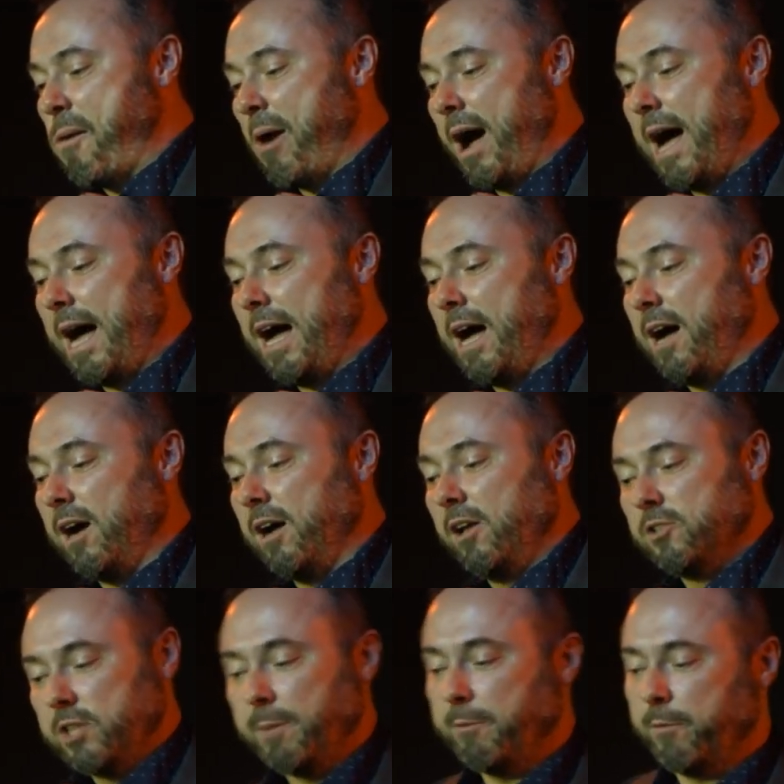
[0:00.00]
Uh,
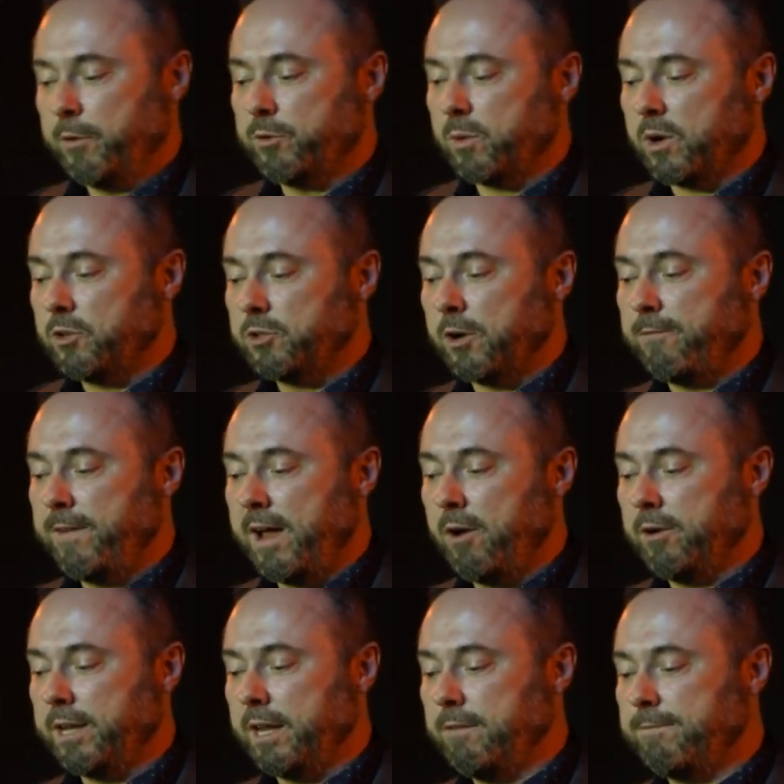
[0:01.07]
some of which were also
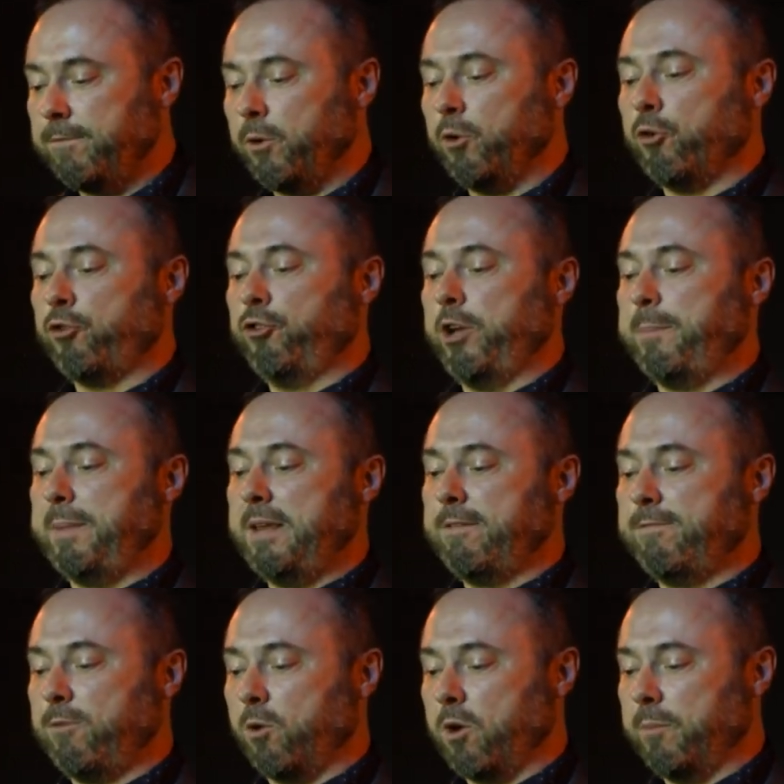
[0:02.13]
found in full shippy
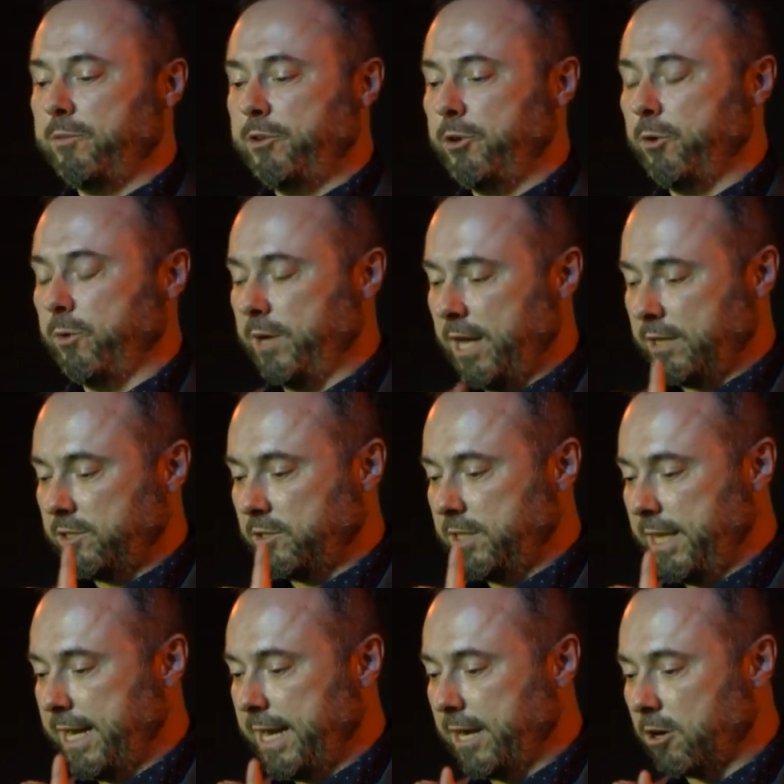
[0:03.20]
form, too, not just
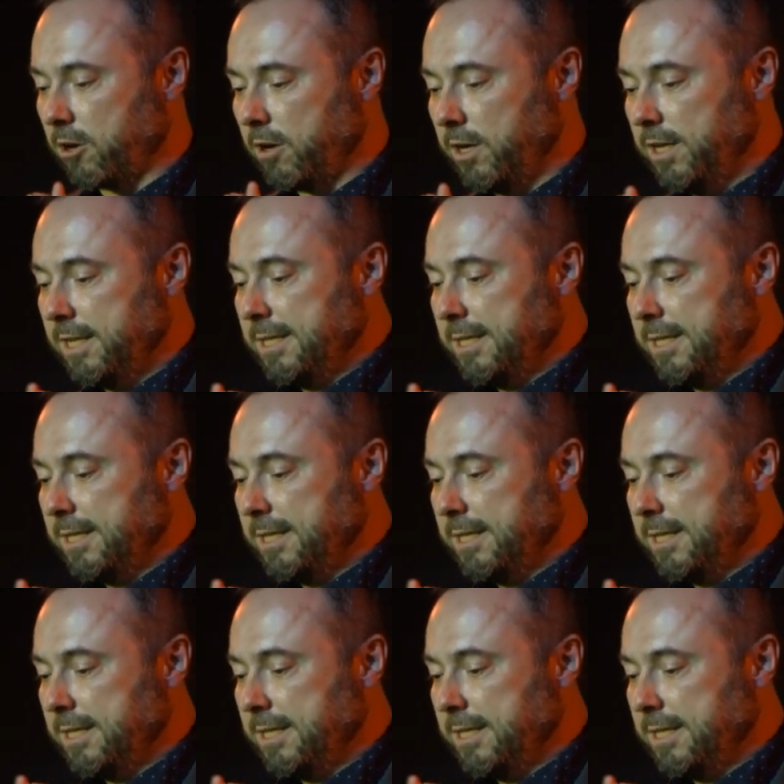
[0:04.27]
the anchor.